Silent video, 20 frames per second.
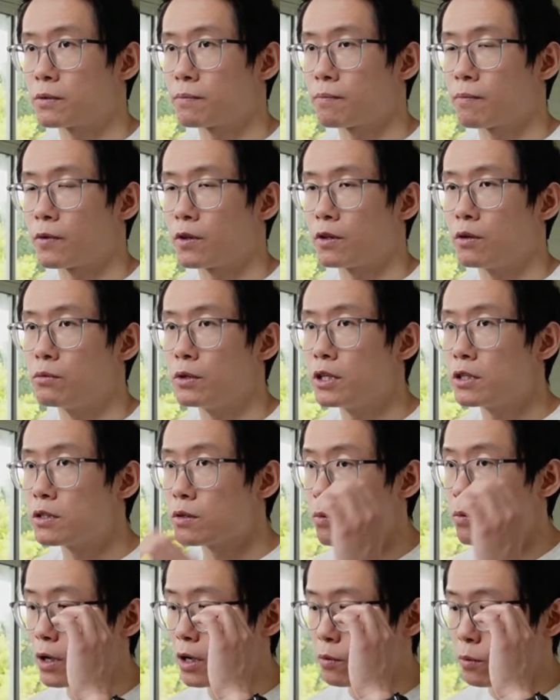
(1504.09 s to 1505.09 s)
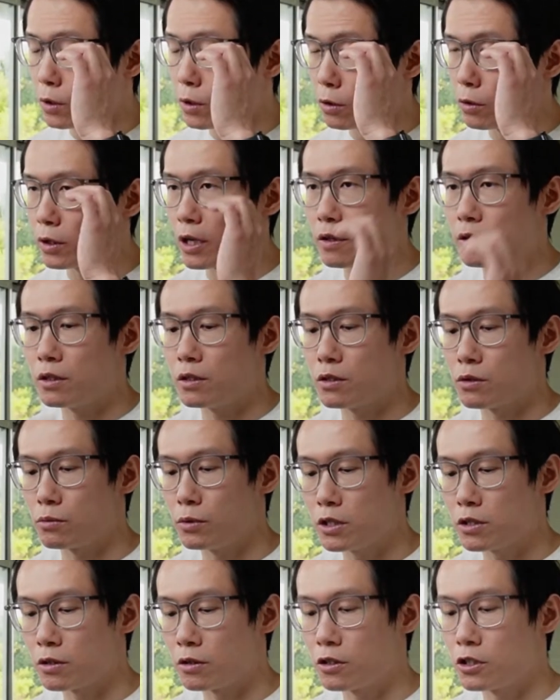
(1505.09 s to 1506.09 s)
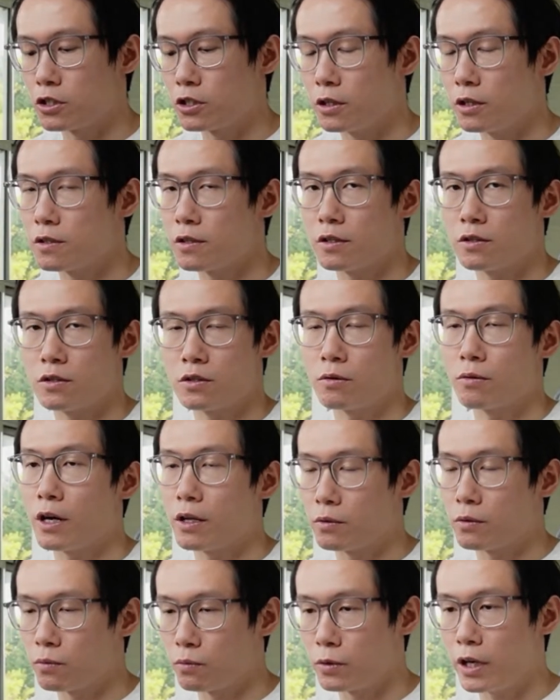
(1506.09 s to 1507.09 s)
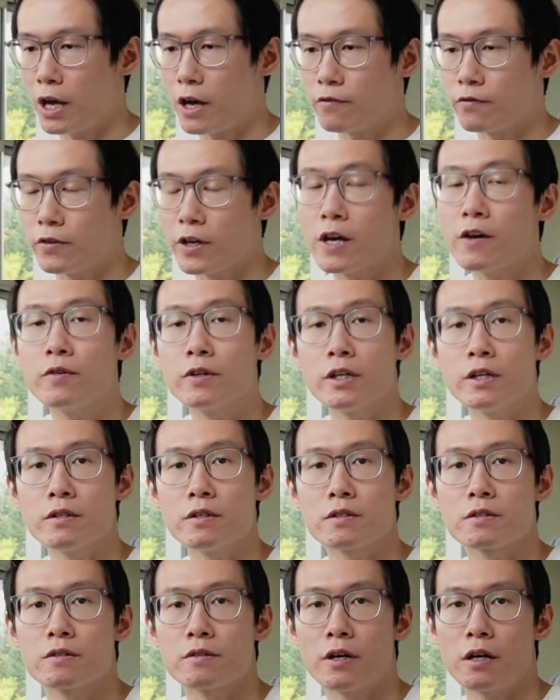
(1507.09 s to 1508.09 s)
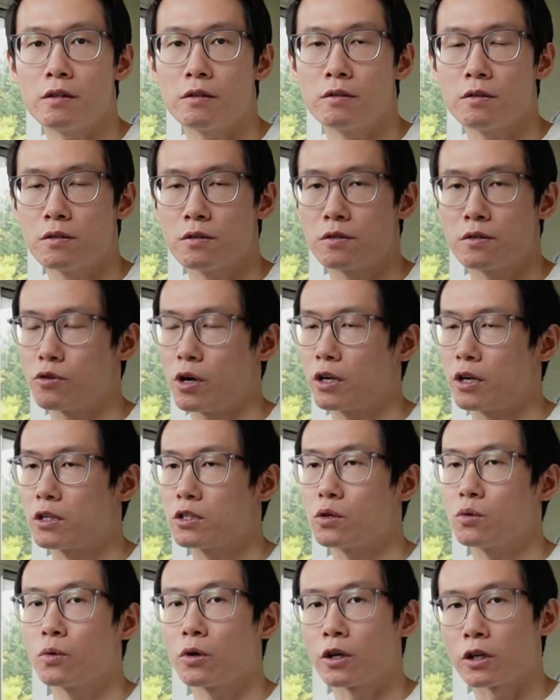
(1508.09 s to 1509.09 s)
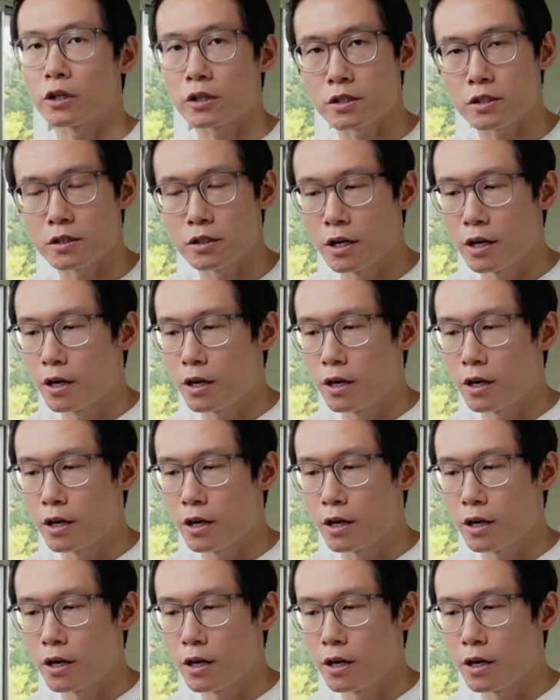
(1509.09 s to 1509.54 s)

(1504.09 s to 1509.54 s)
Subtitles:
The reason why we look at these research is so that we have evidence that this strategy works,